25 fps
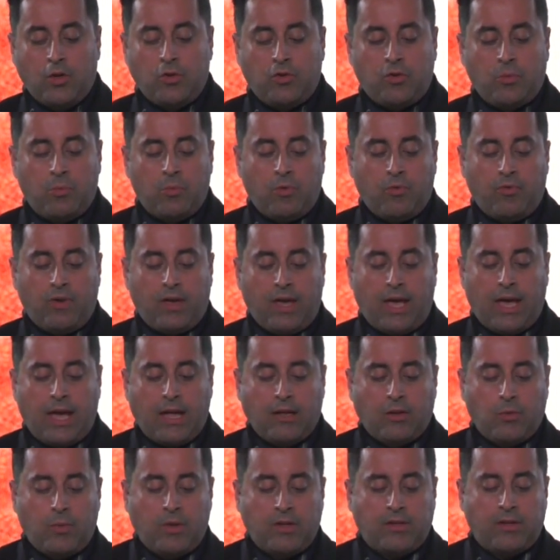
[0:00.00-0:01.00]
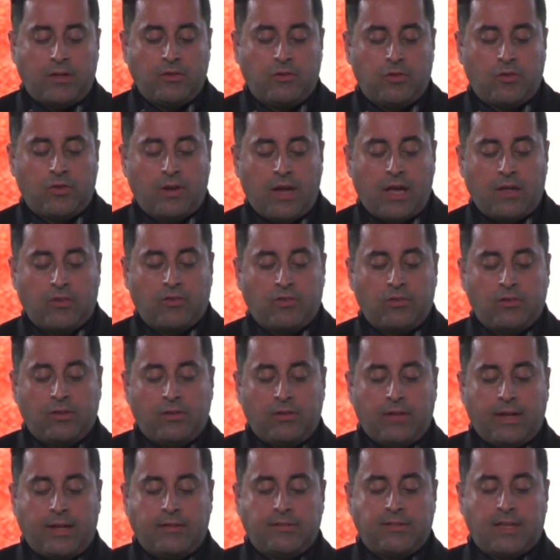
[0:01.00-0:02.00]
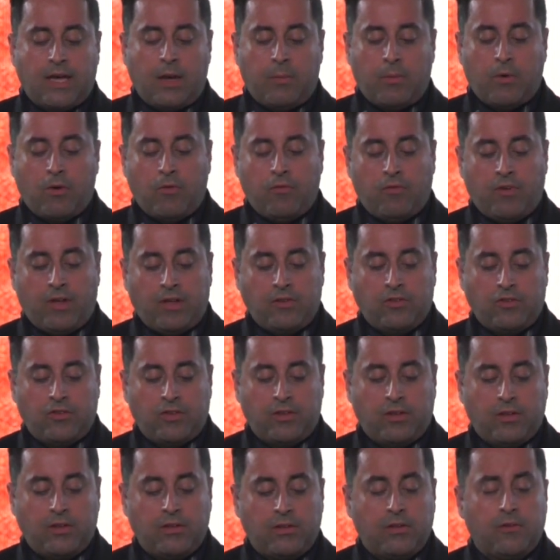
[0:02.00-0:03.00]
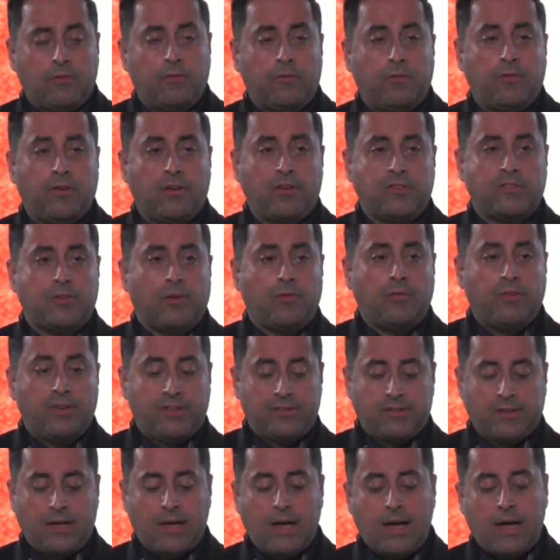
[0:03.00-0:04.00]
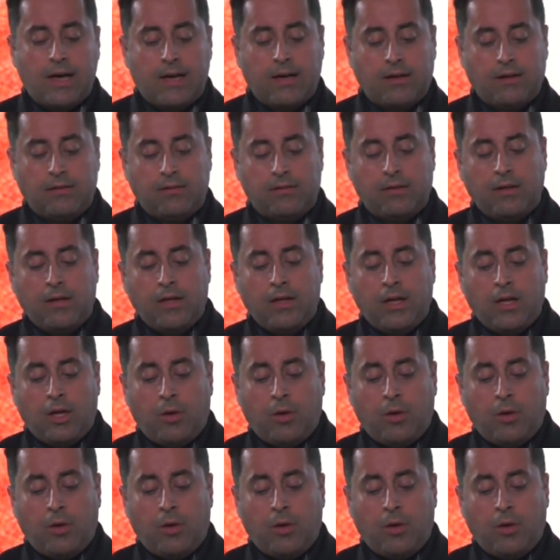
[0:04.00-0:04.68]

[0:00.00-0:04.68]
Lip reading: to move ahead with the International Landscape Convention, the first of its kind,